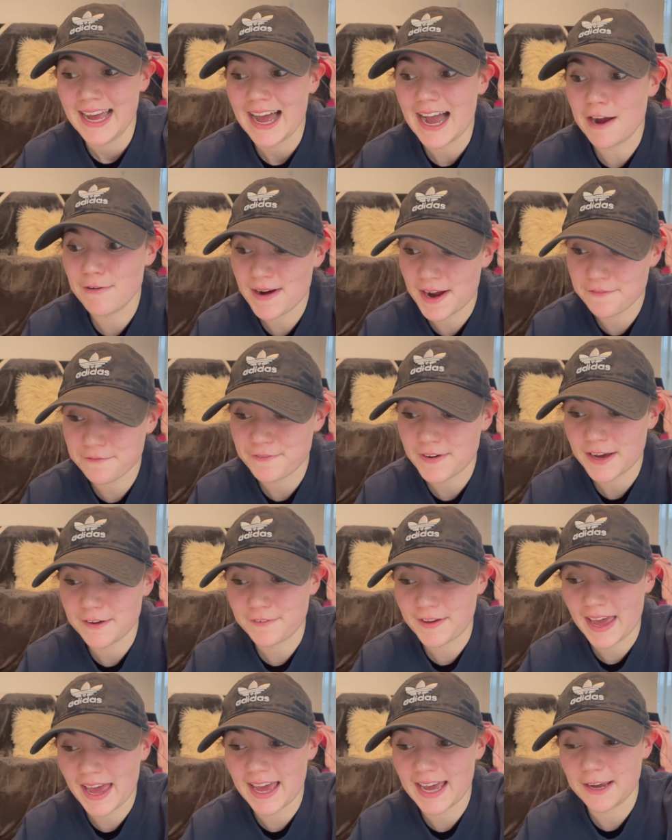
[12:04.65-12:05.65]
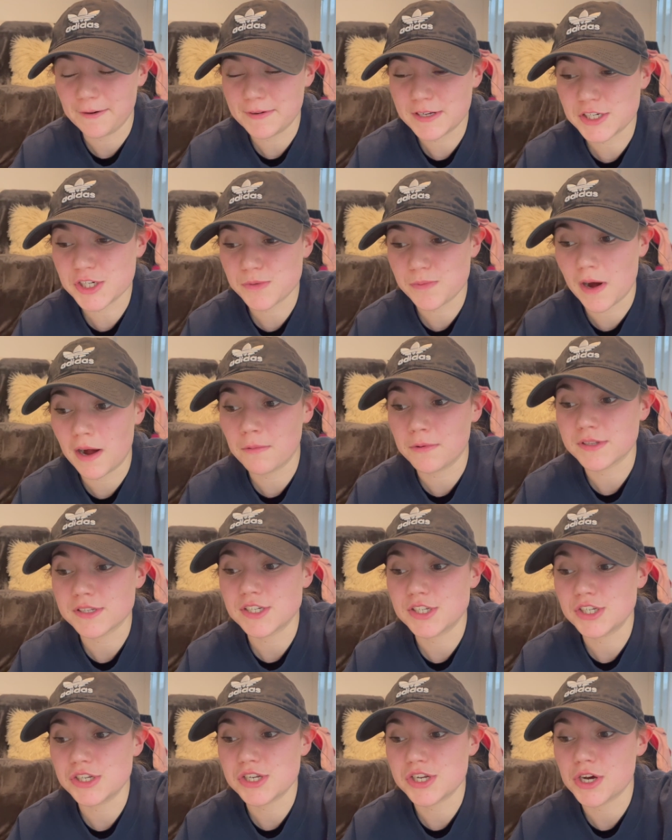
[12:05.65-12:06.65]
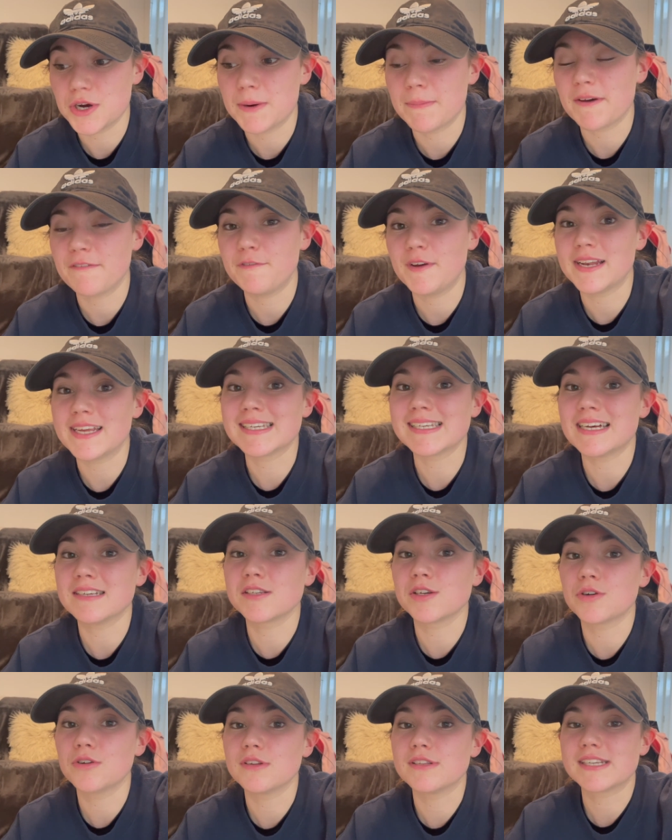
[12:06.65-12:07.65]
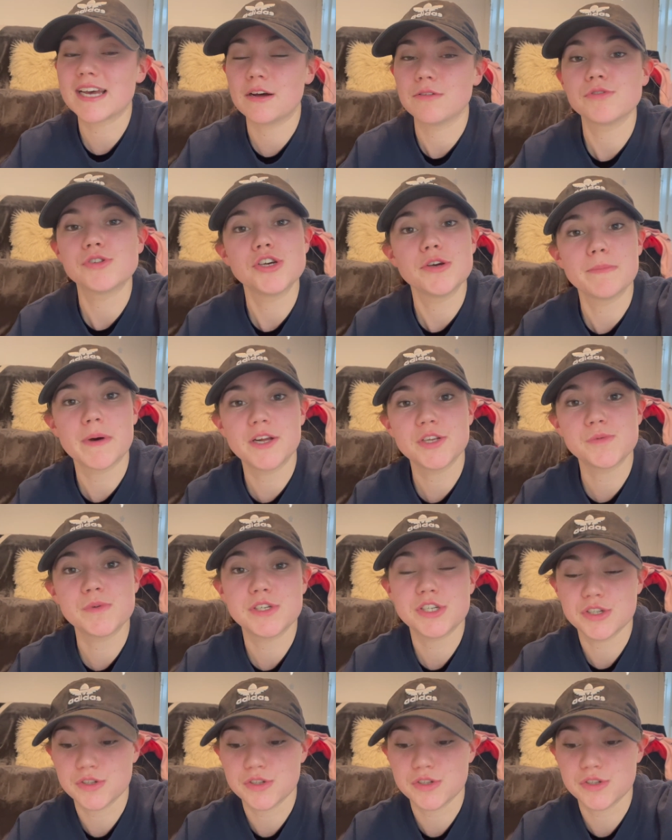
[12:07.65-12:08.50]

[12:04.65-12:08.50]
I ran 5k, which is what I wanted to do, and my fitness hasn't gone down too much, which is